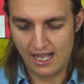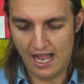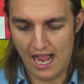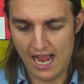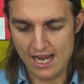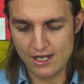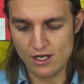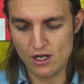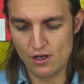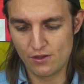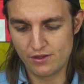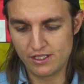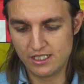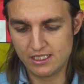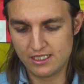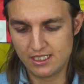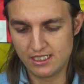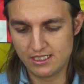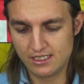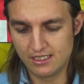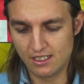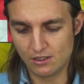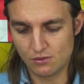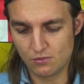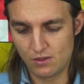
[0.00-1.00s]
I know this
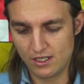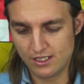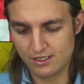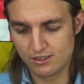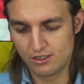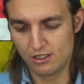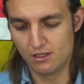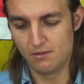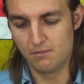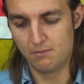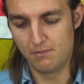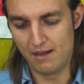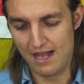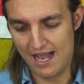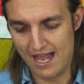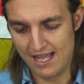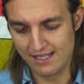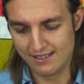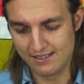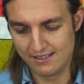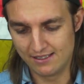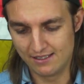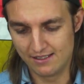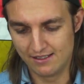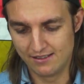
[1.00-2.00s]
isn't a question,
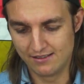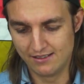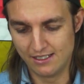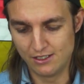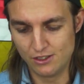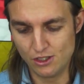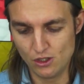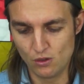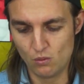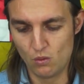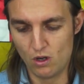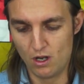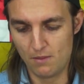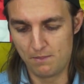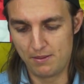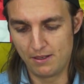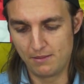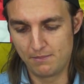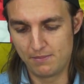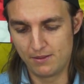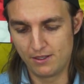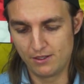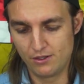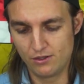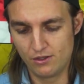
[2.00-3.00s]
but the new
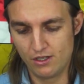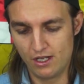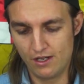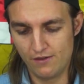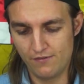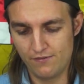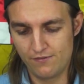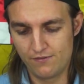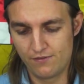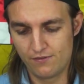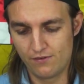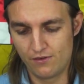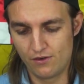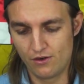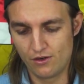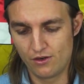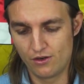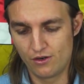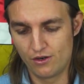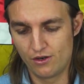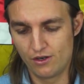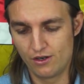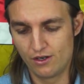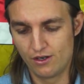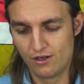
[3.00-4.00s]
wallpaper you have
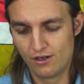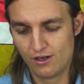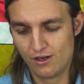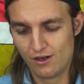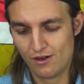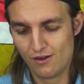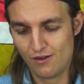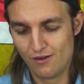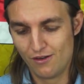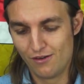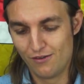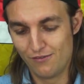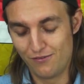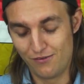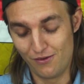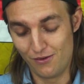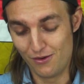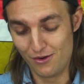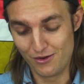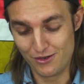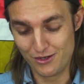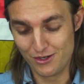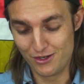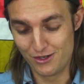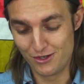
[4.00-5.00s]
for
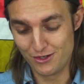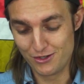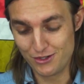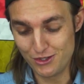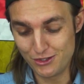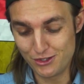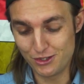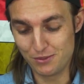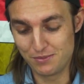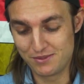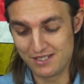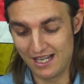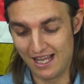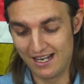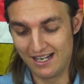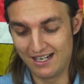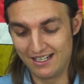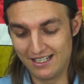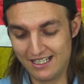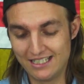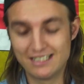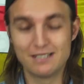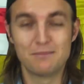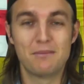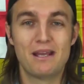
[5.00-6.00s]
your YouTube
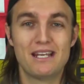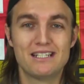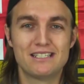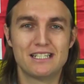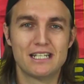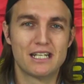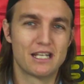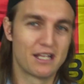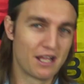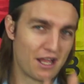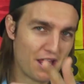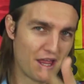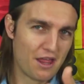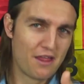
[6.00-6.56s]
channel is amazing.